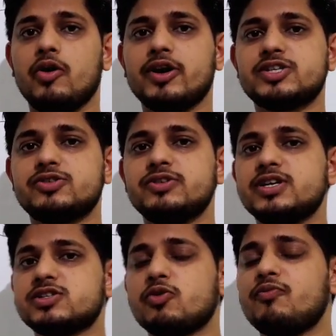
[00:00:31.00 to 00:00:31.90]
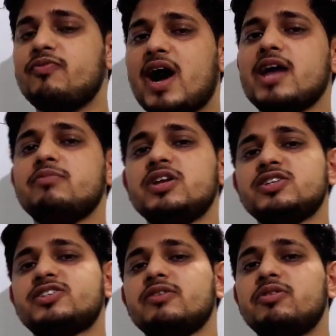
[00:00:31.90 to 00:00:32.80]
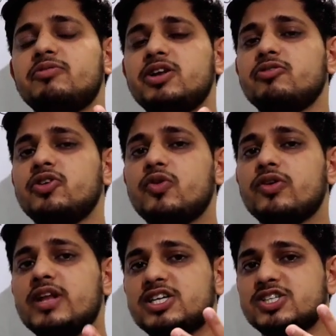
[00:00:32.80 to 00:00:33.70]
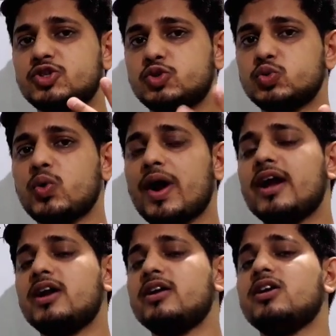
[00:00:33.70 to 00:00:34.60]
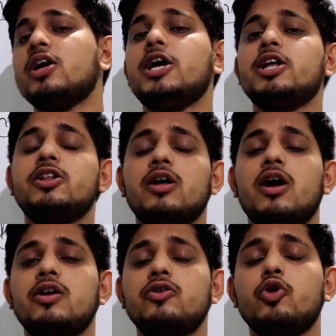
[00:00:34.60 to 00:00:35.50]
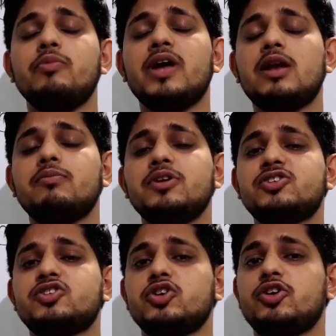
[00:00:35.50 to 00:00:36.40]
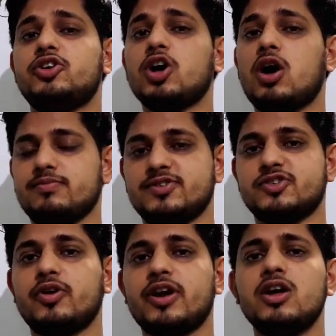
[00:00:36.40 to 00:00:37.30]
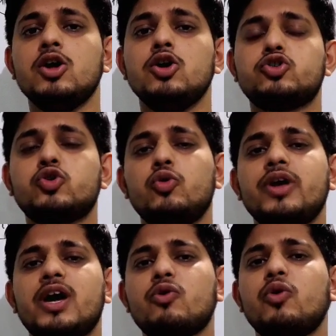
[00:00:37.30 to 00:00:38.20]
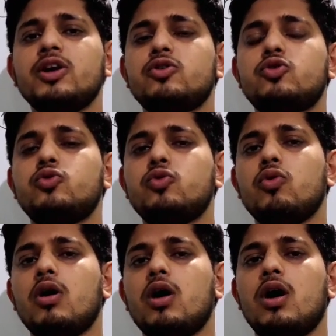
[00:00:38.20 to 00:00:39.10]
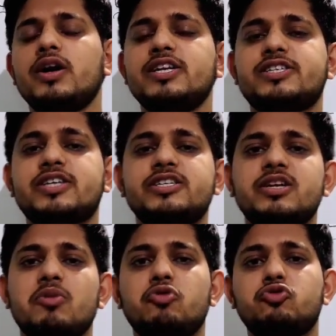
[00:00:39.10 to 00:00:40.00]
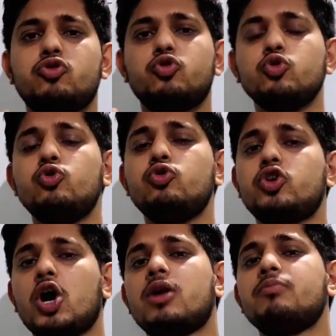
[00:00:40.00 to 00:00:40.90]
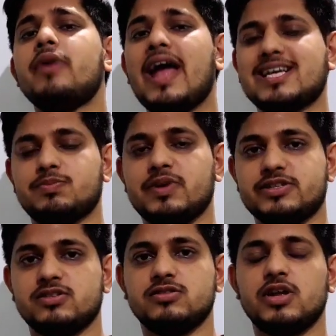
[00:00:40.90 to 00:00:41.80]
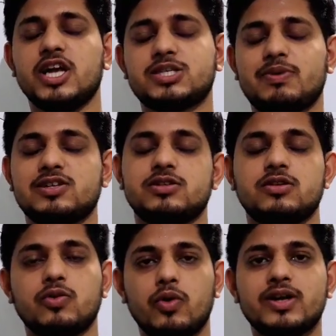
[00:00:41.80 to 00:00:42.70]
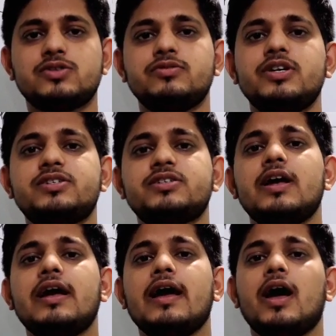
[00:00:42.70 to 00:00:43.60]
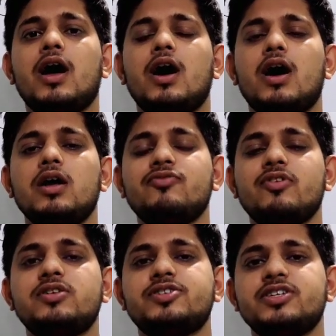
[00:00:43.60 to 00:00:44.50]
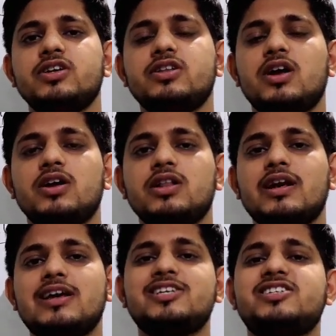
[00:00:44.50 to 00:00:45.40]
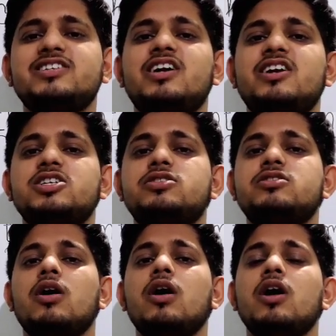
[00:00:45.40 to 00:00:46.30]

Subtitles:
Okay students, so bi means everybody we know that is two, and nomial means terms. Okay, so we are going to discuss about two term expansion. Okay students, if you'll see that in the history, that is